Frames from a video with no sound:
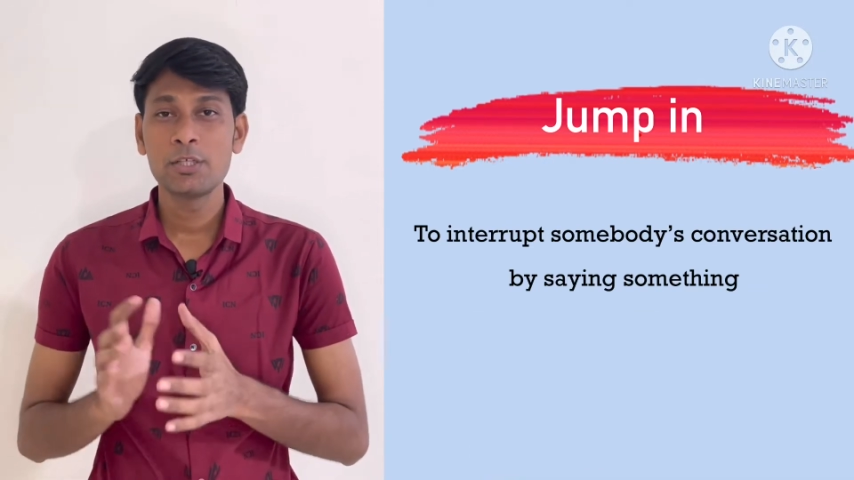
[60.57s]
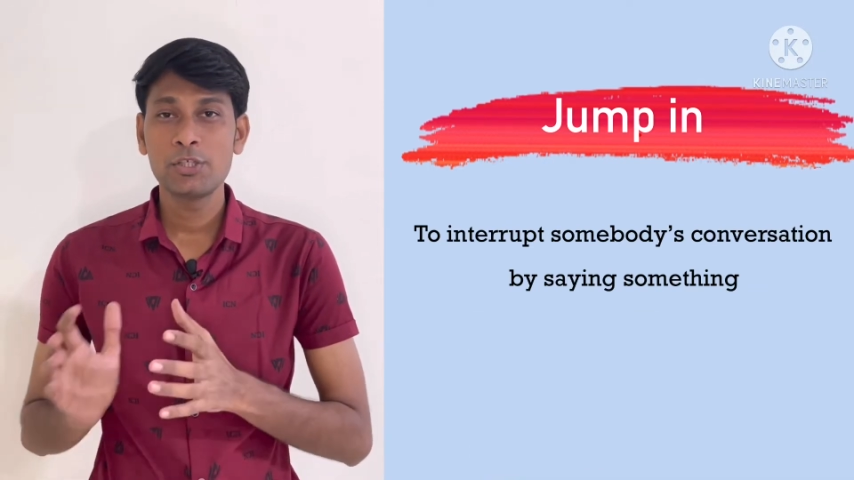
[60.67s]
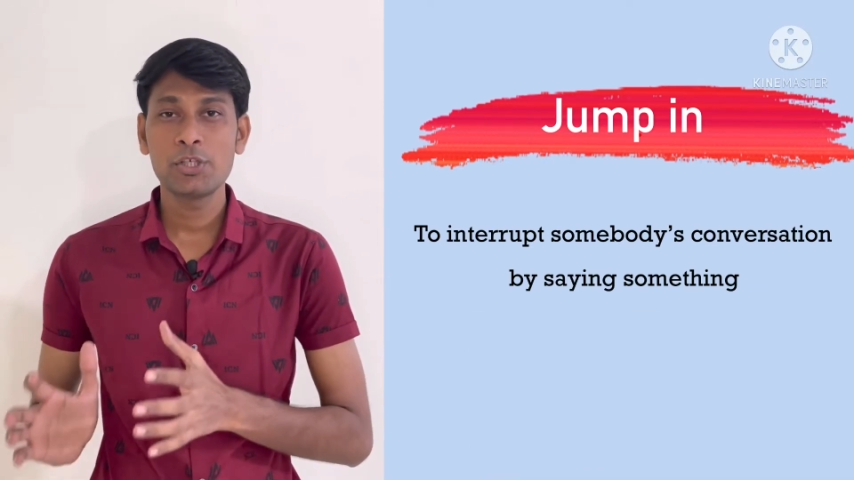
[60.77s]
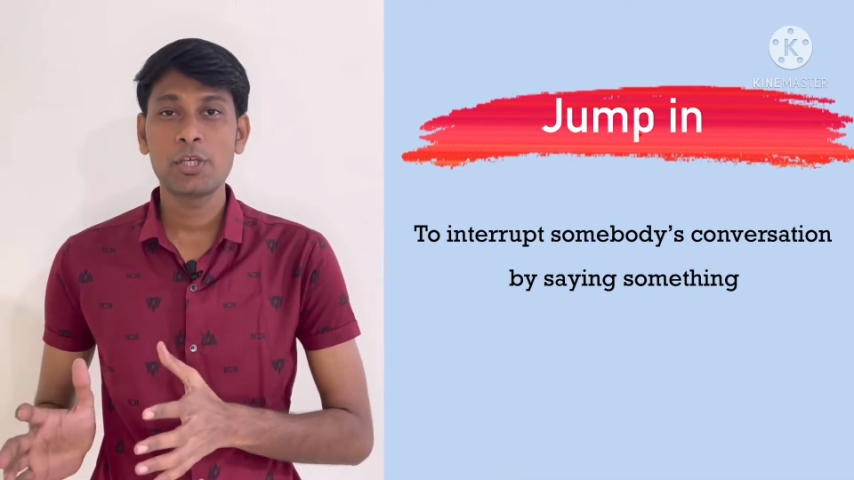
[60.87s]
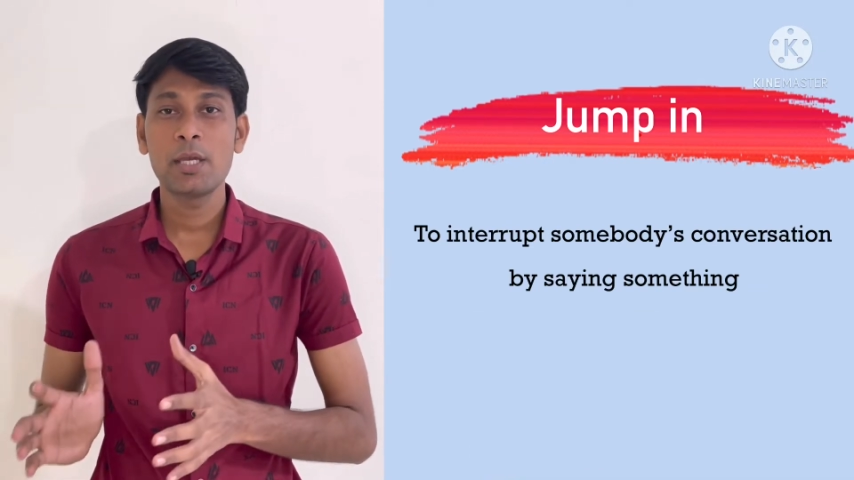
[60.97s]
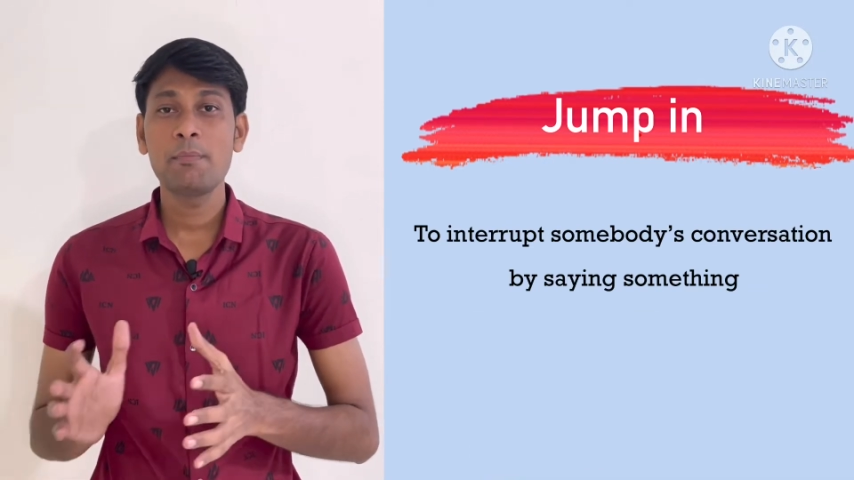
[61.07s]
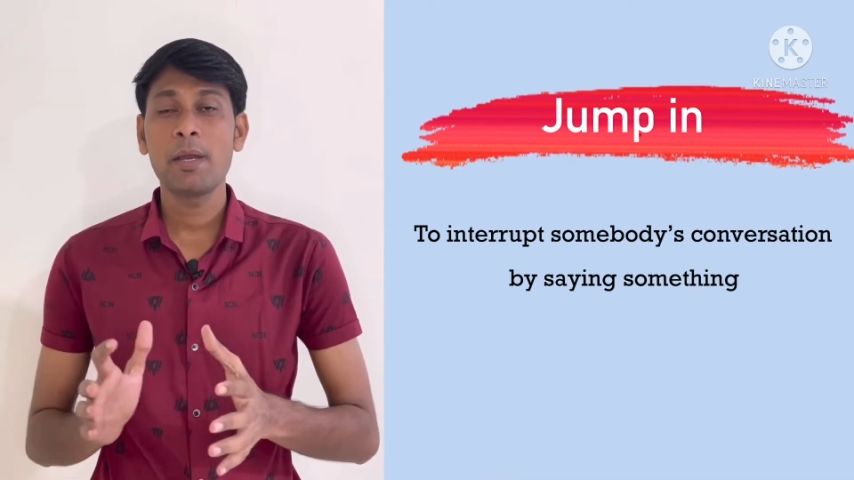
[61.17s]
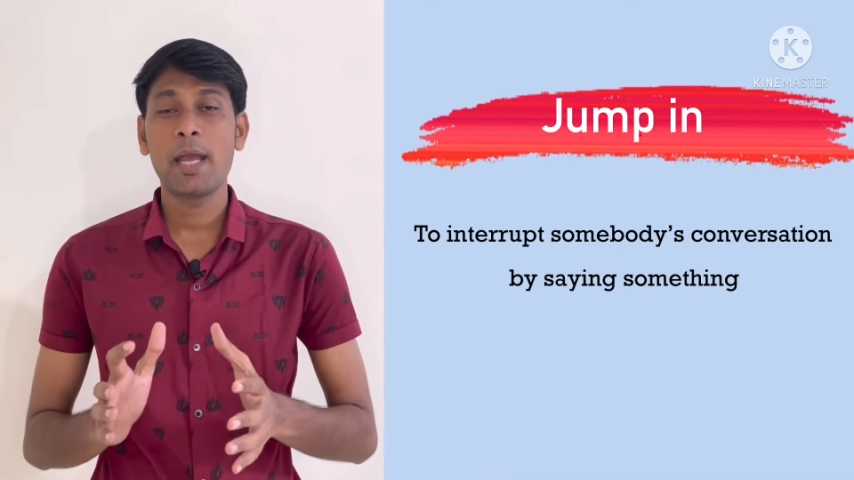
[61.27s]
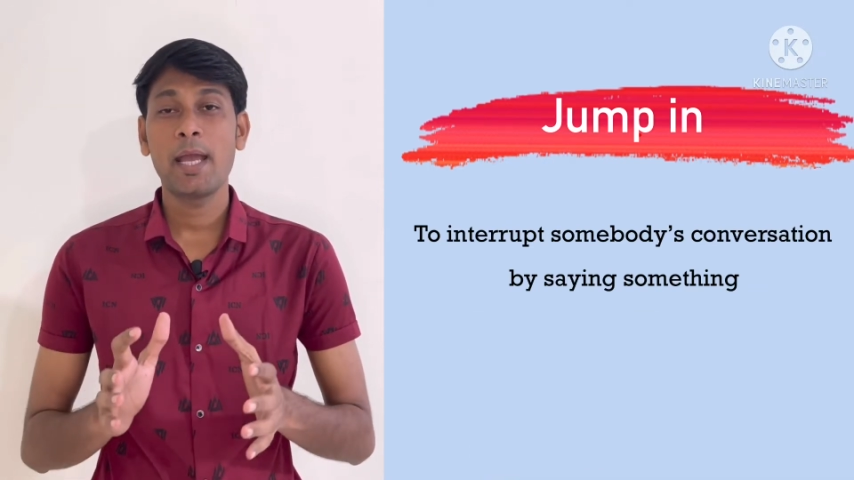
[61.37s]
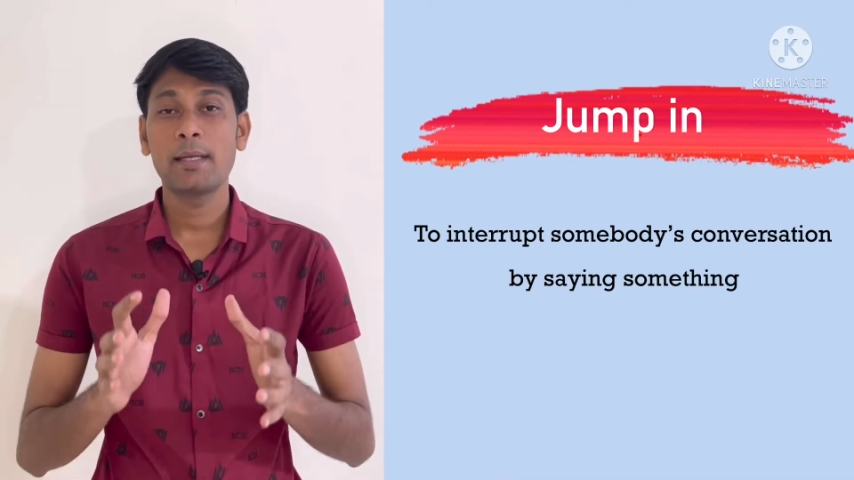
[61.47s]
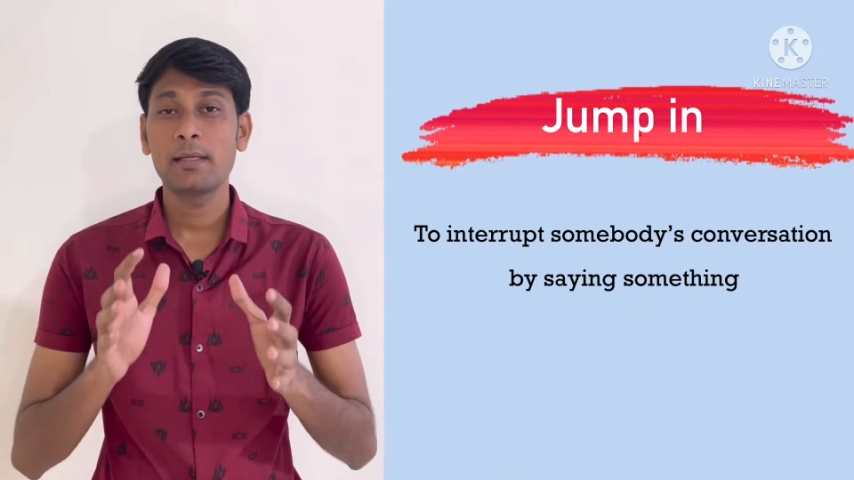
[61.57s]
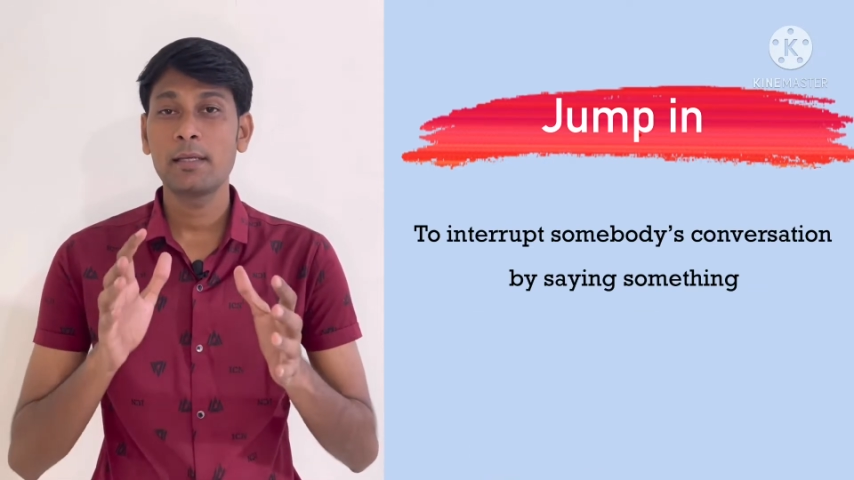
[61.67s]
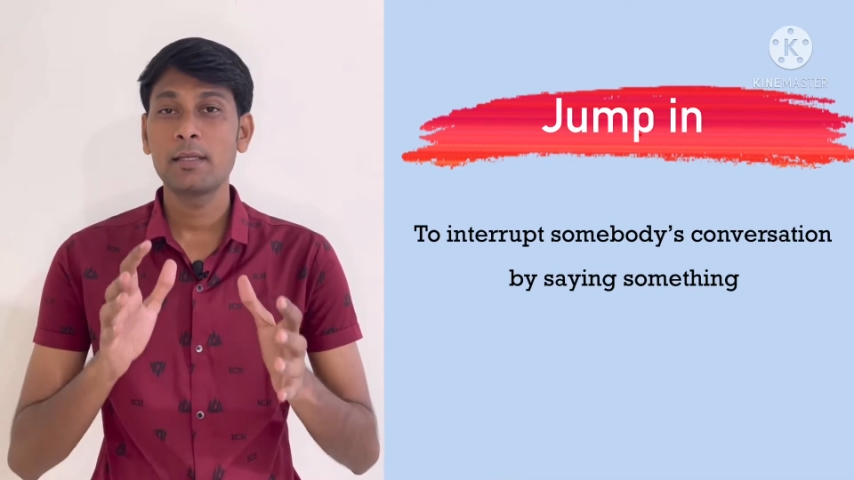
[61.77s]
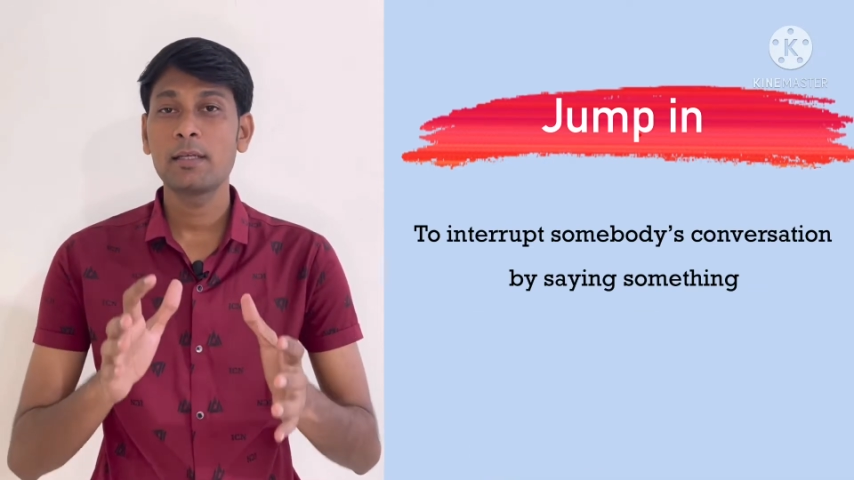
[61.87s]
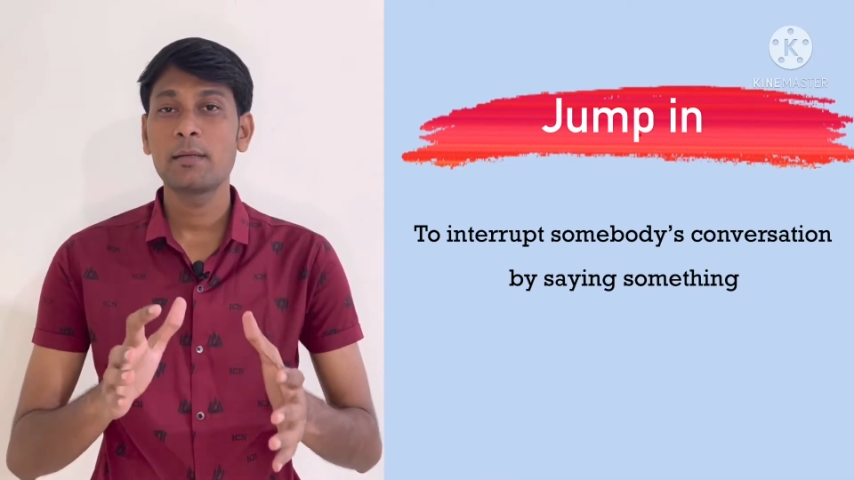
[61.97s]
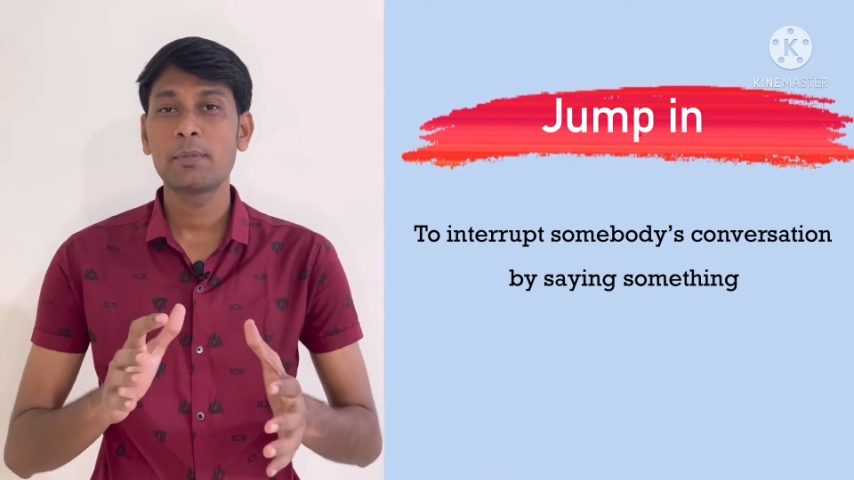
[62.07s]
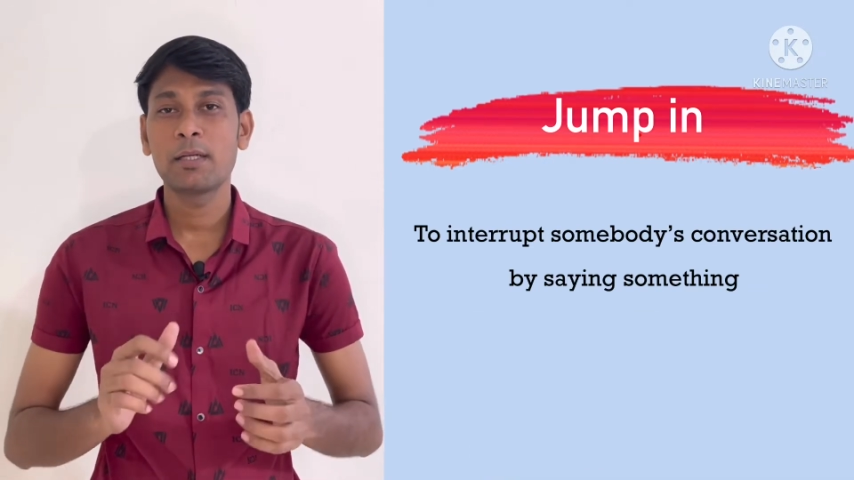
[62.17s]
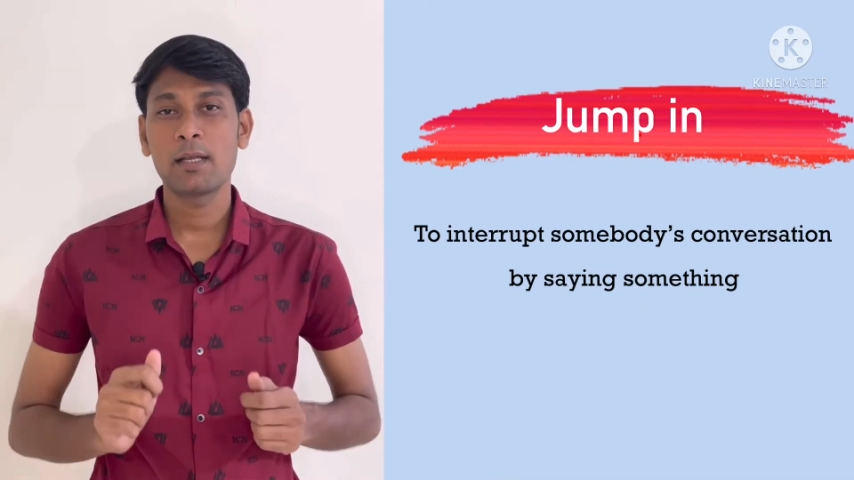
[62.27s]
she came and interrupted